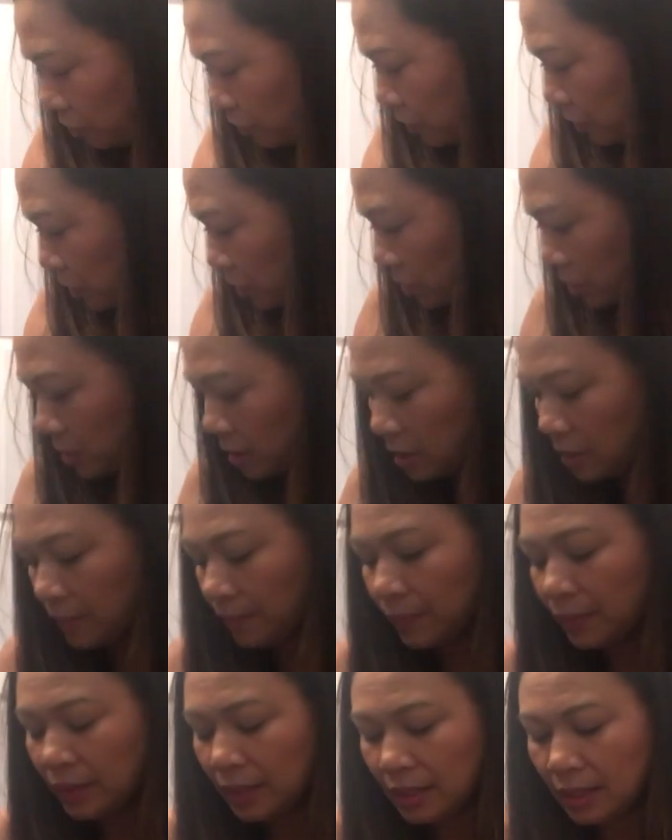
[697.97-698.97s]
folks.
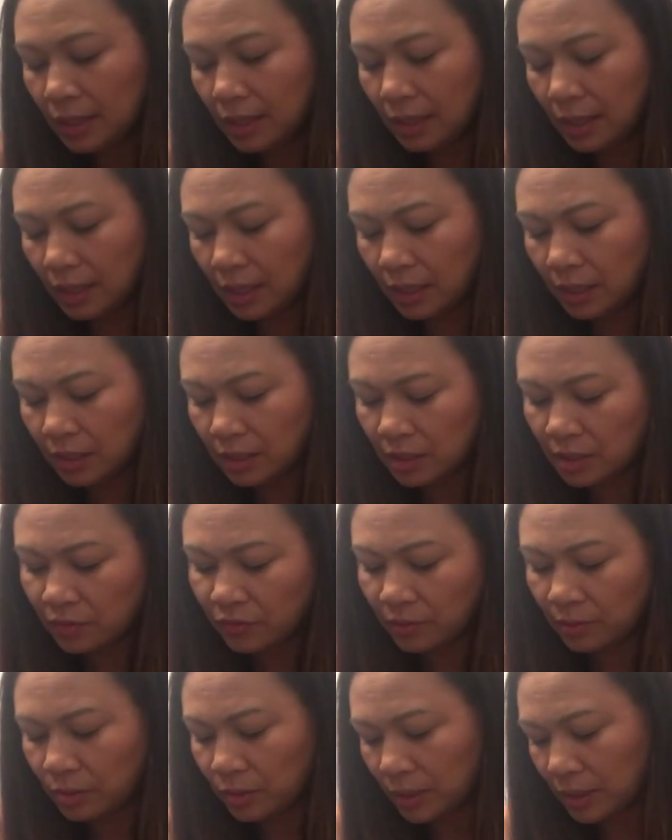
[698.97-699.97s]
Again, this is
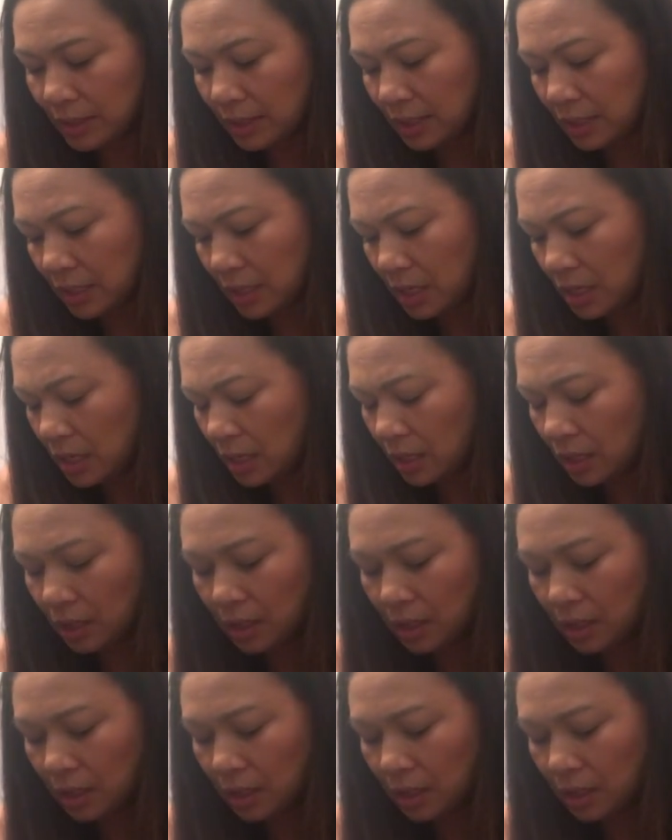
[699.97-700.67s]
from Tarte.